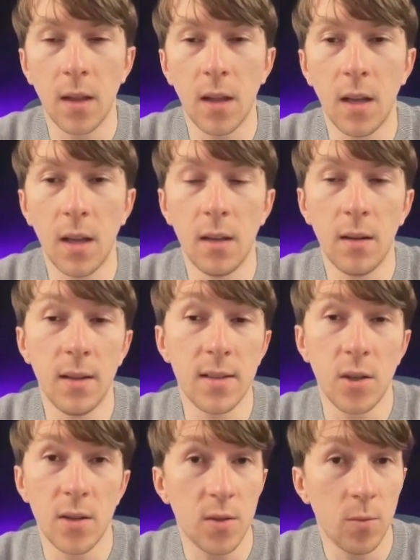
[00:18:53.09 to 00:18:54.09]
and
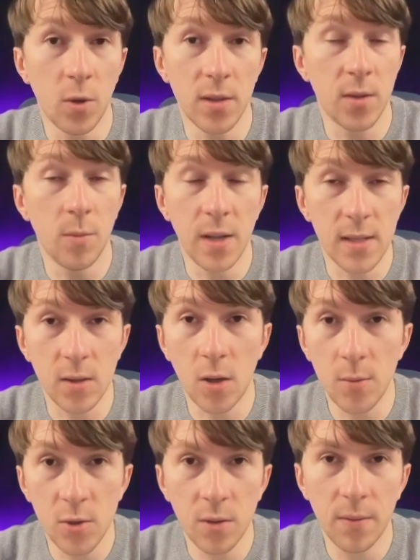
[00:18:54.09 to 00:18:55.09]
discuss what's the best
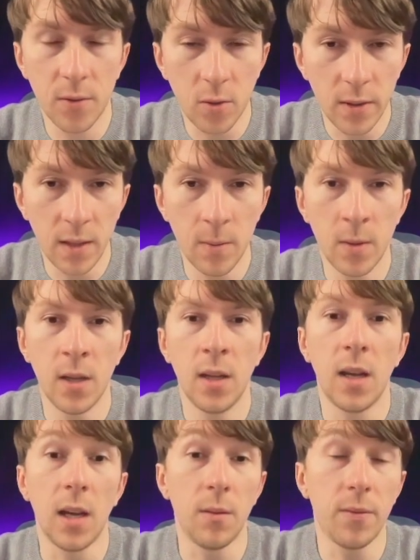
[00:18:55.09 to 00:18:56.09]
option for them,
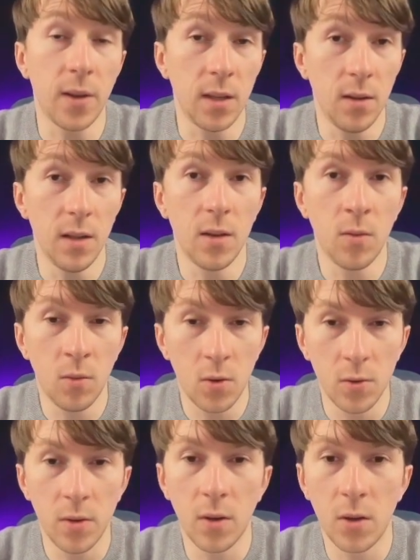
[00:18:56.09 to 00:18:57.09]
and finally
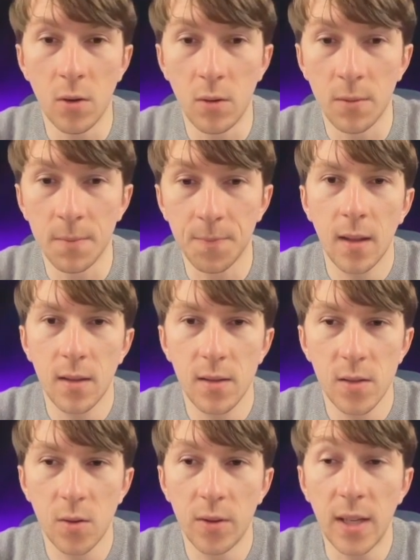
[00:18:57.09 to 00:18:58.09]
conclude the call.
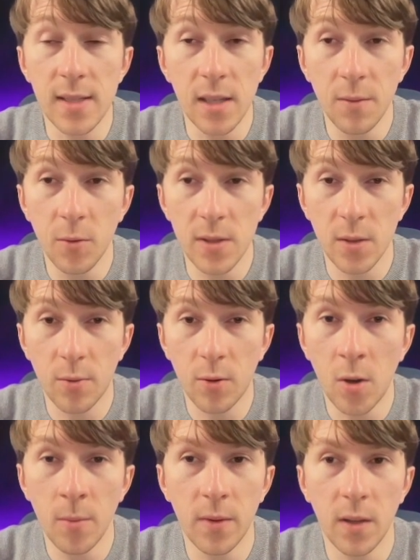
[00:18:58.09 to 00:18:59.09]
So that's it with the
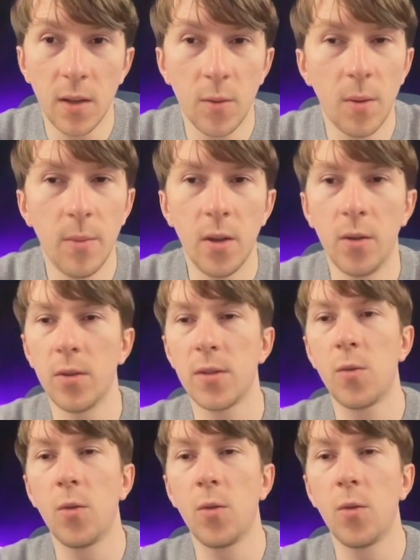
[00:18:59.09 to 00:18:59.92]
prompt. It will be on the school